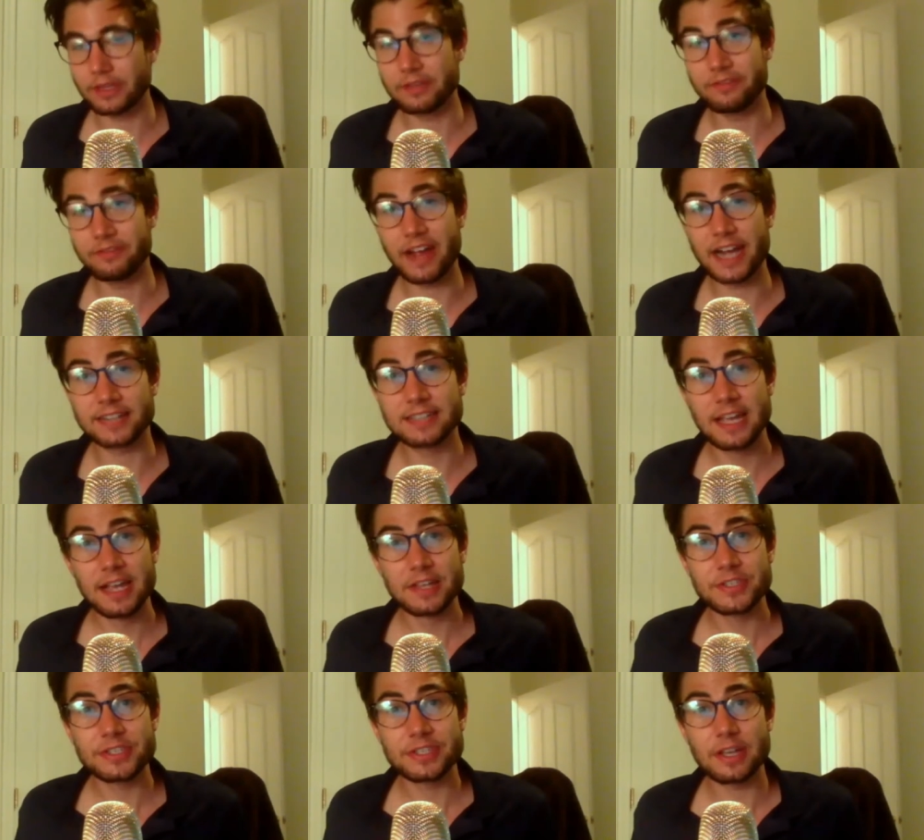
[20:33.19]
In fact,
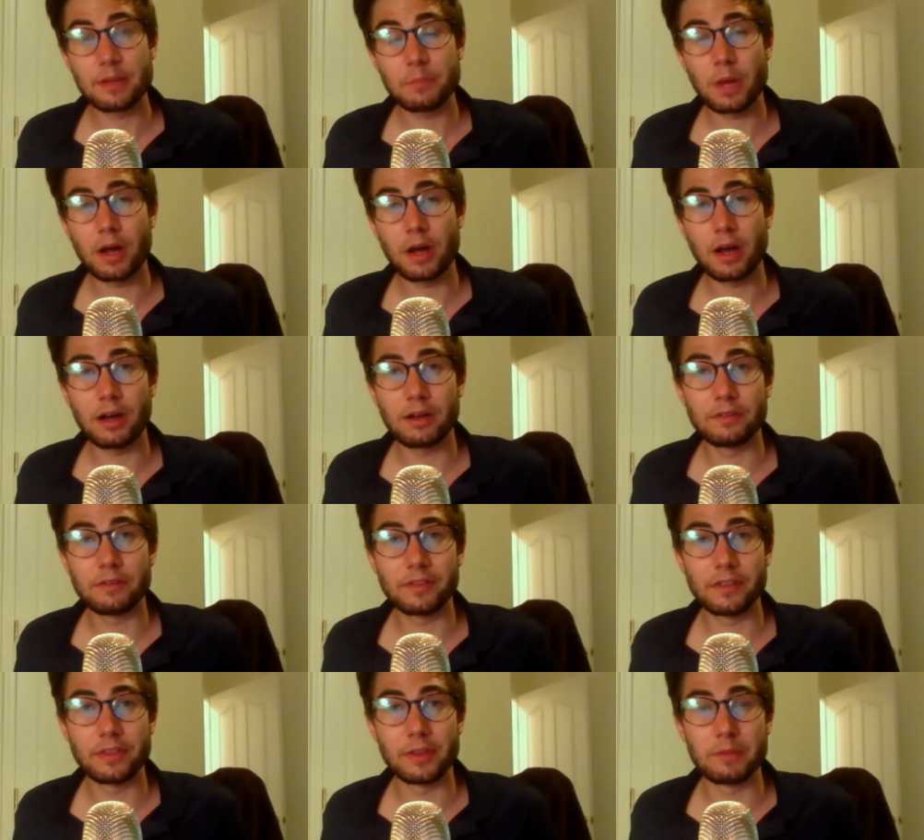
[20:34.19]
some
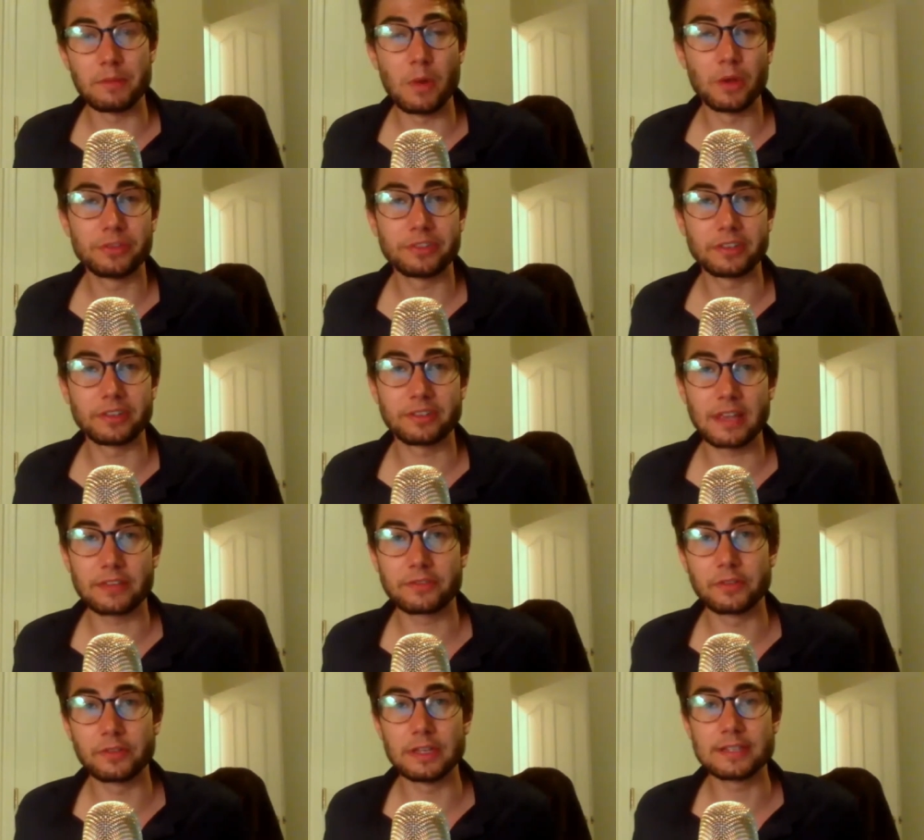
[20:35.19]
of the most
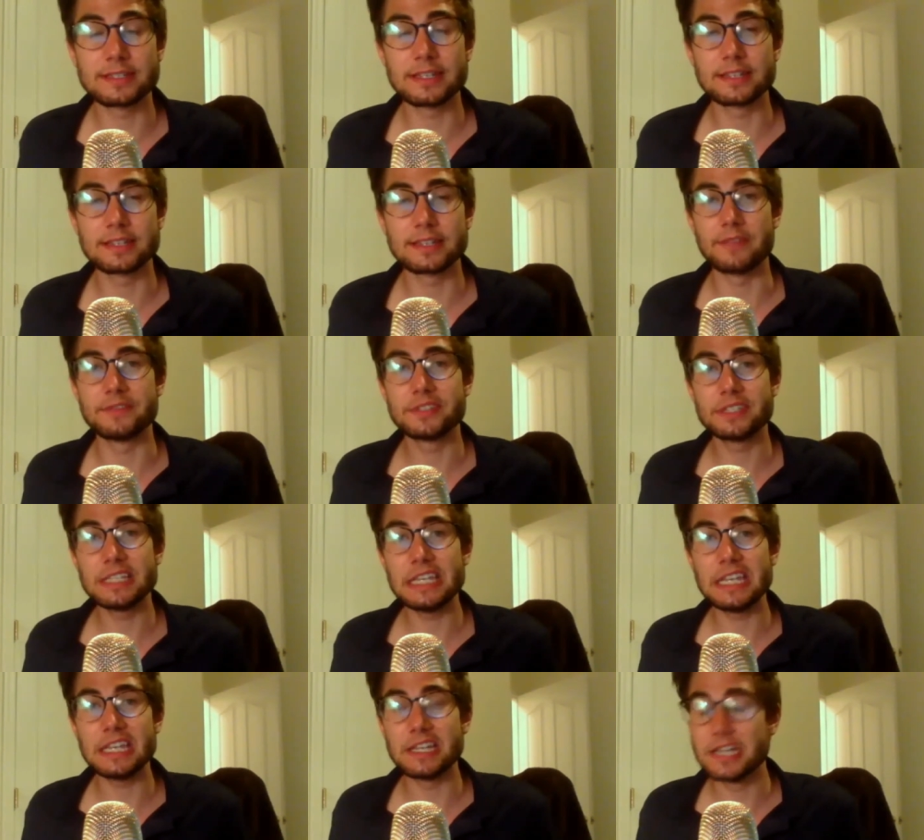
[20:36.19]
successful listings I've
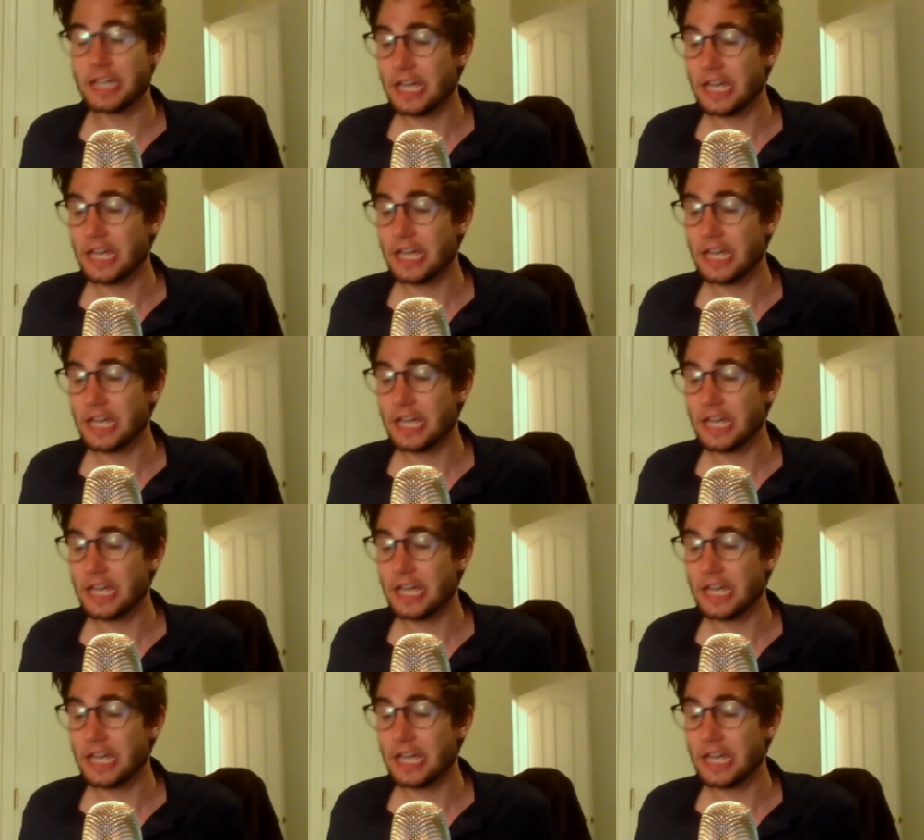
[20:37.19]
seen